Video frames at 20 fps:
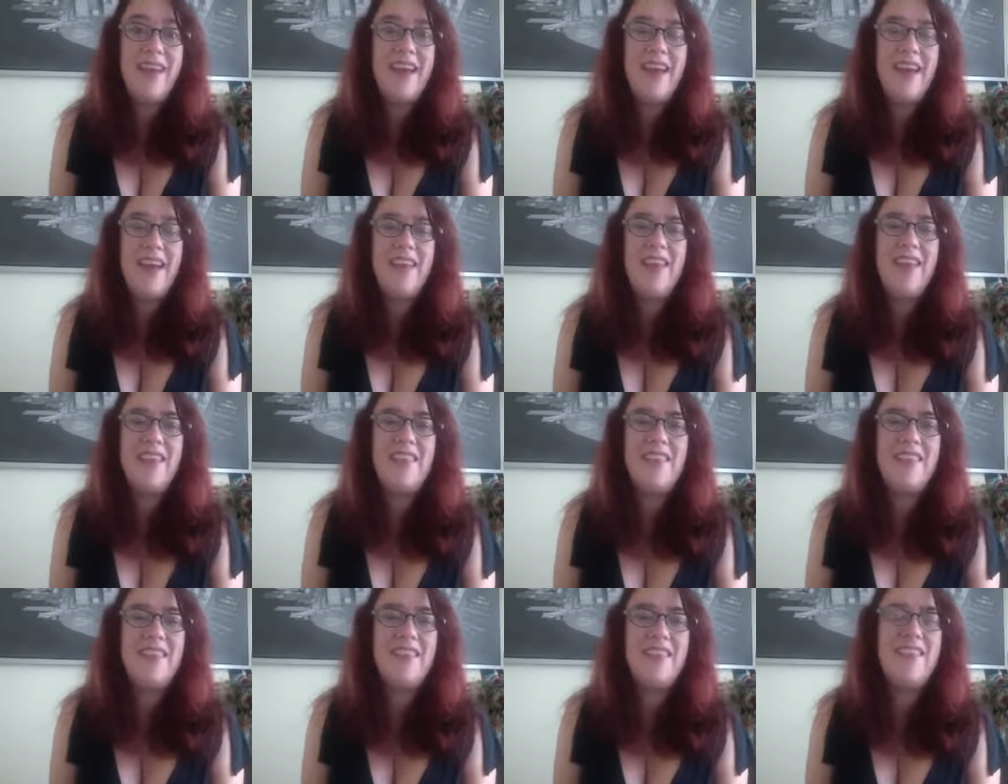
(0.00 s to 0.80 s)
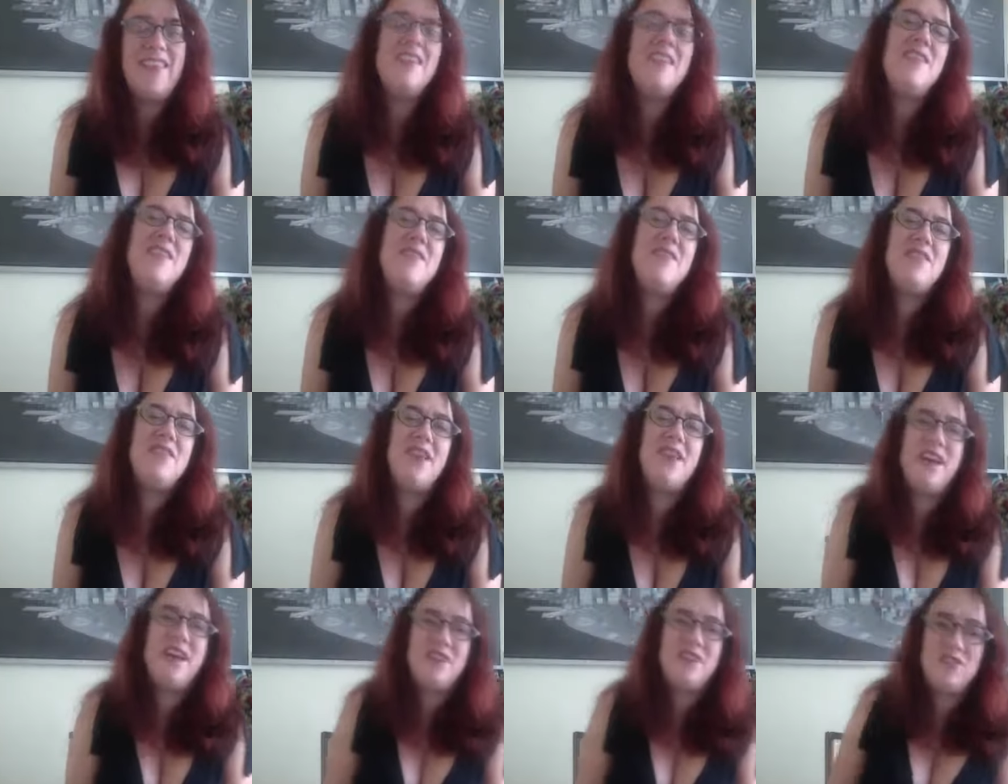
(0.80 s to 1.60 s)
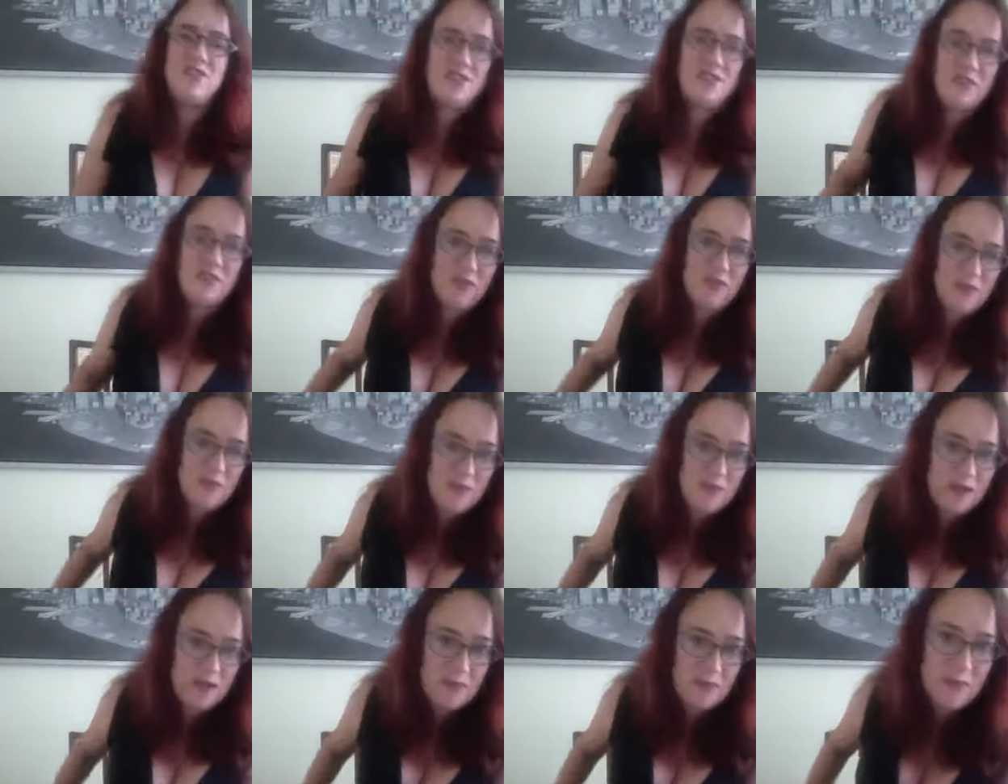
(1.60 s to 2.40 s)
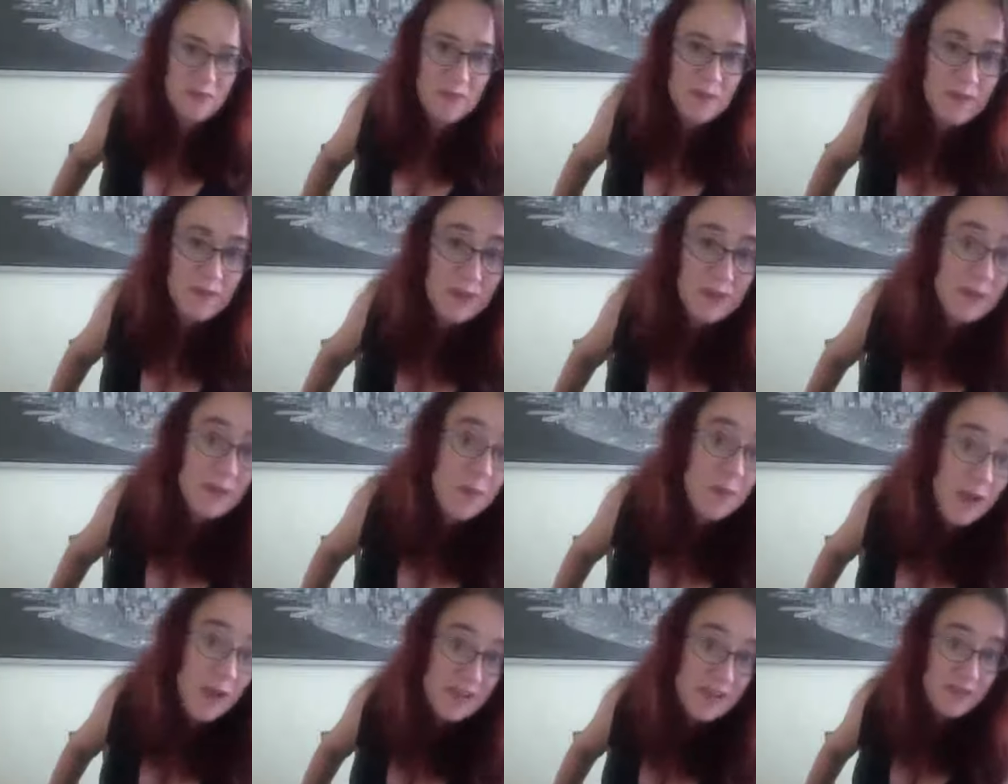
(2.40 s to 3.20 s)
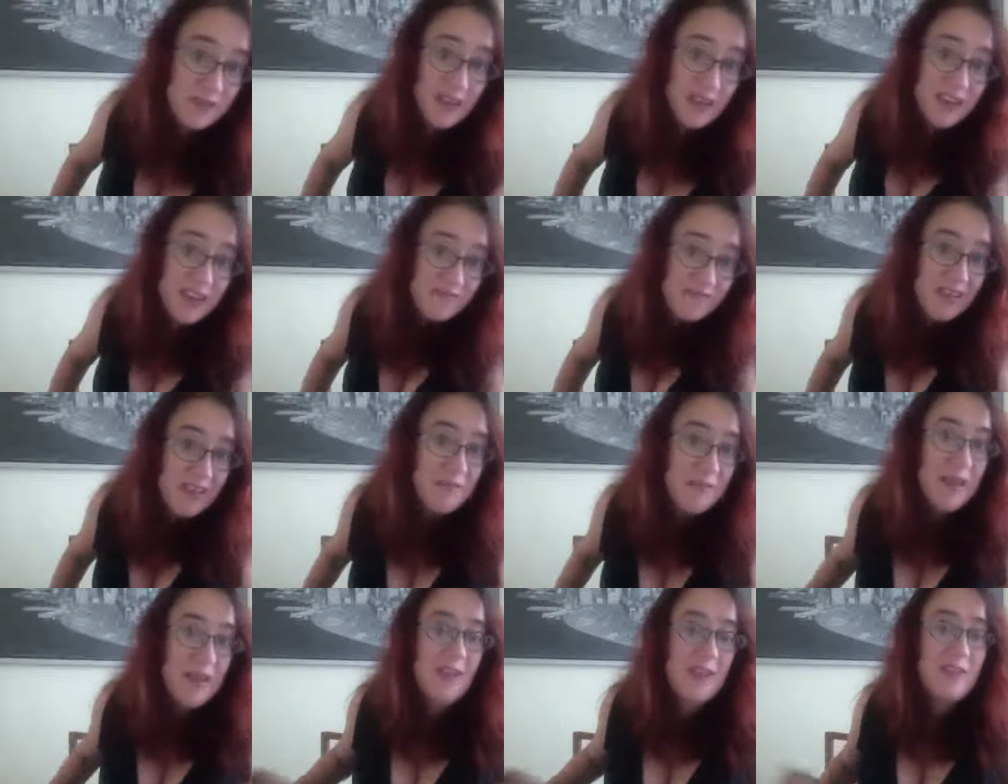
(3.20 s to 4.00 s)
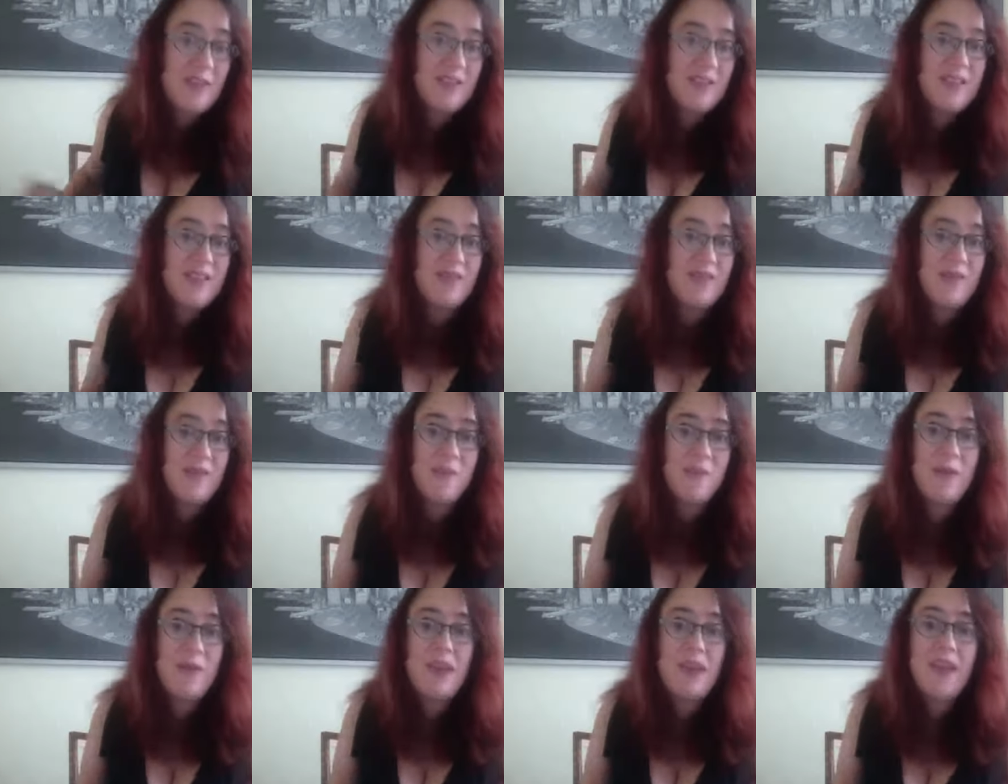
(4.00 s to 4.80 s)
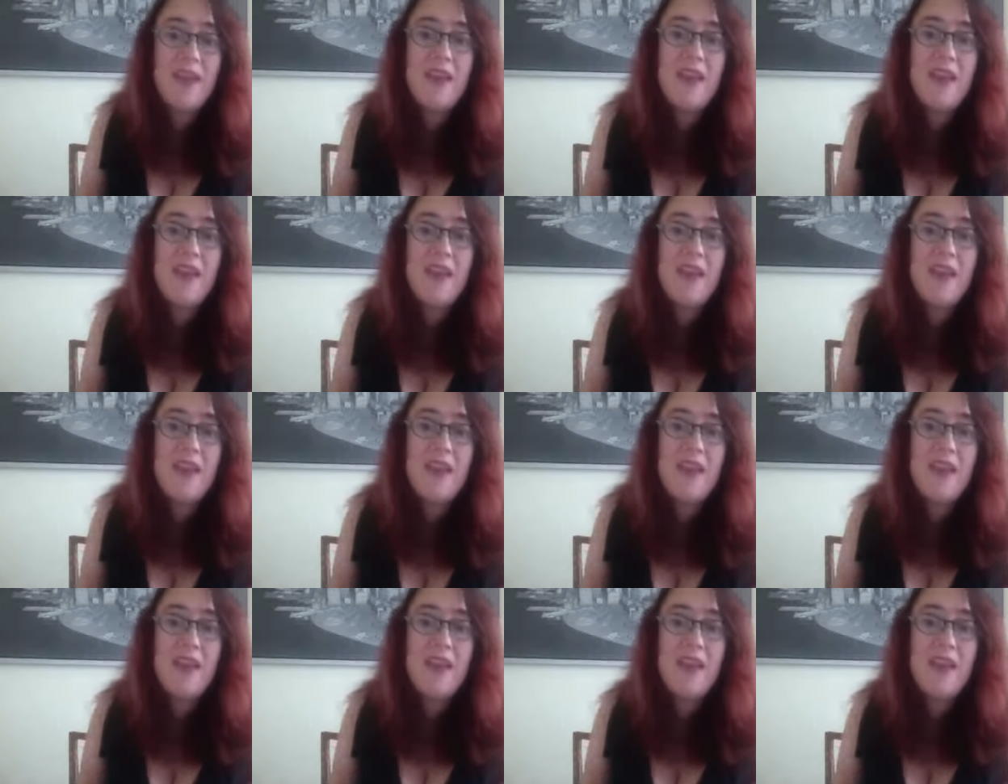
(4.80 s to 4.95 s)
And I think that even that just sort of makes people feel depressed, right? I mean, I know it does for me.